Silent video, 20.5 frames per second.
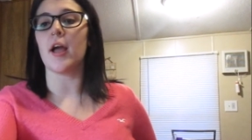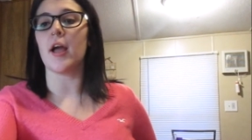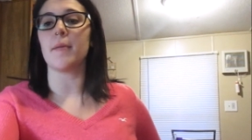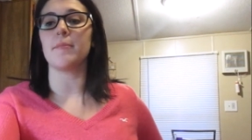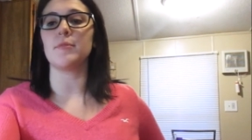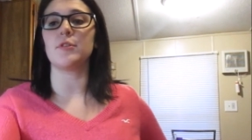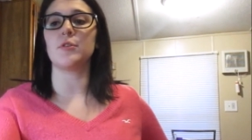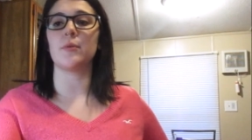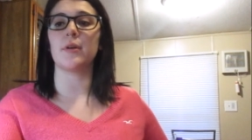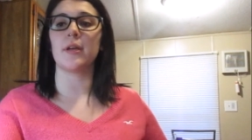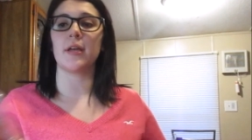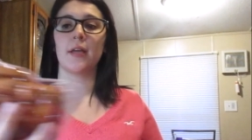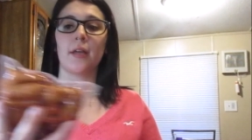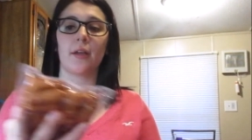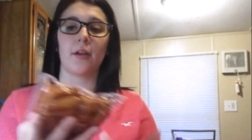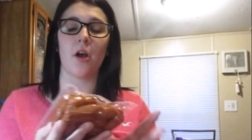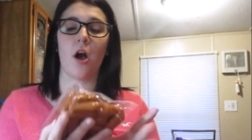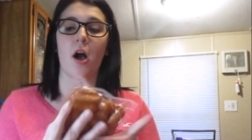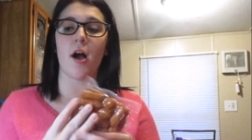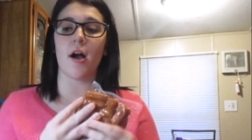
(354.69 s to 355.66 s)
I'm
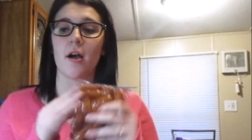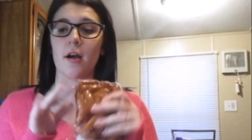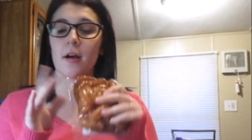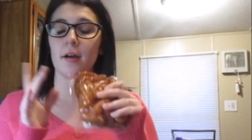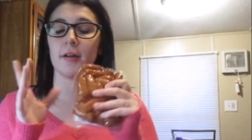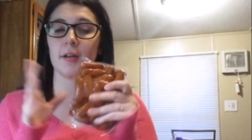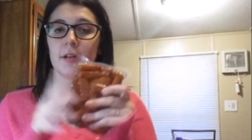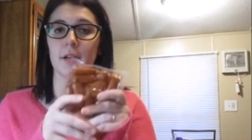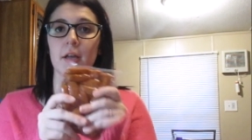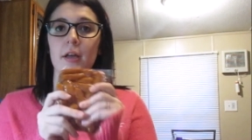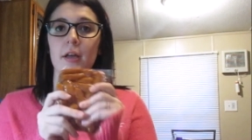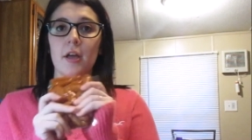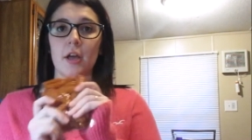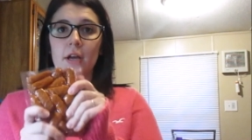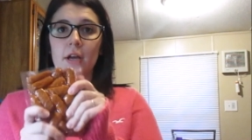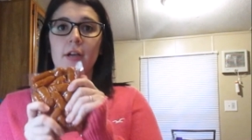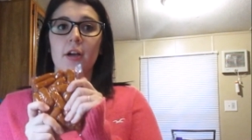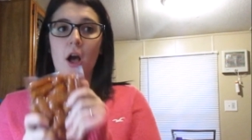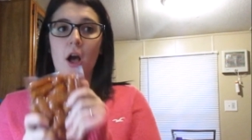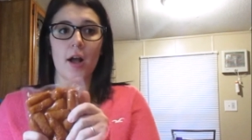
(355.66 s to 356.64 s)
doing co
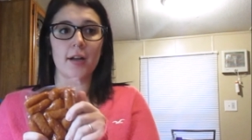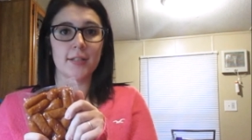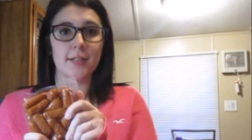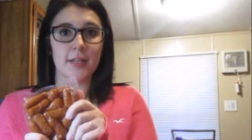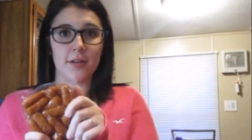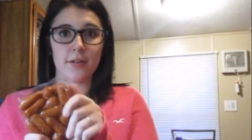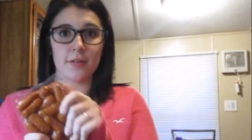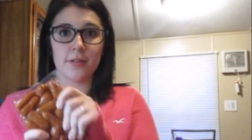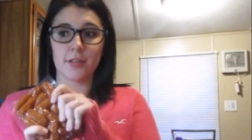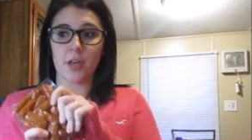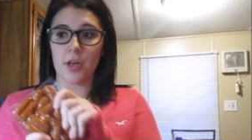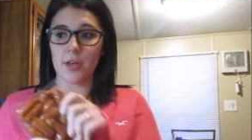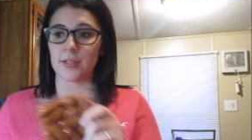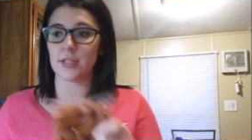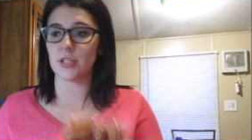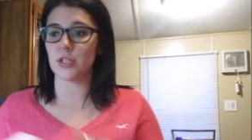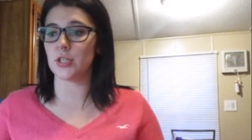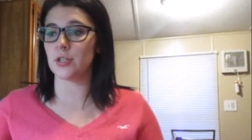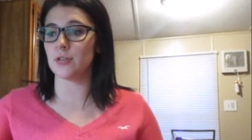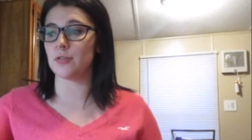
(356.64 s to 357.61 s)
cocktail
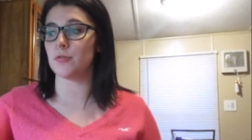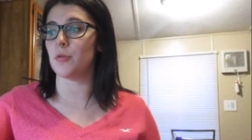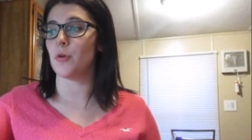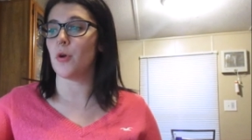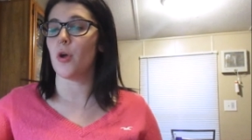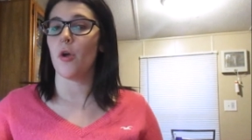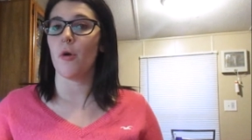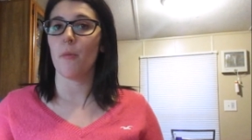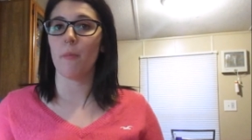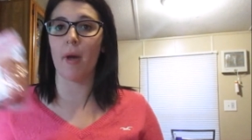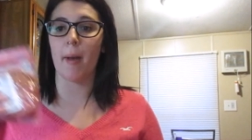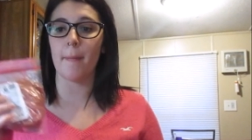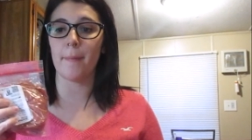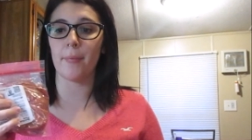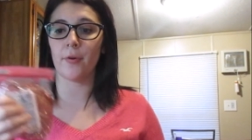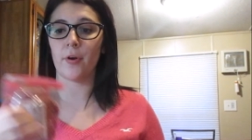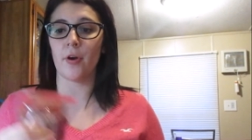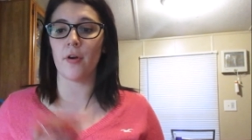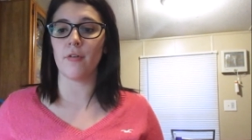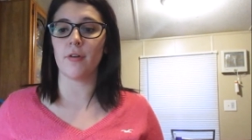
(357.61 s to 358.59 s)
sausages,
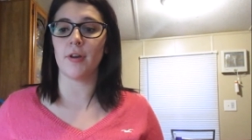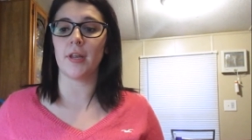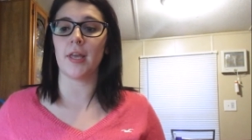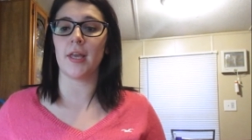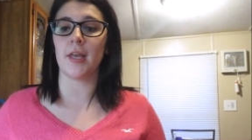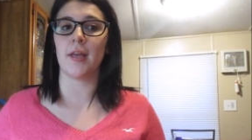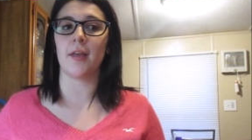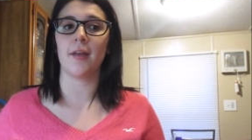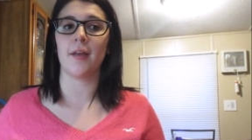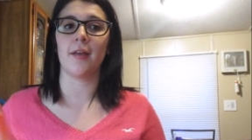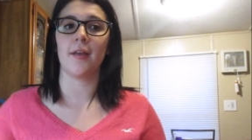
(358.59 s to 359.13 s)
pepperoni,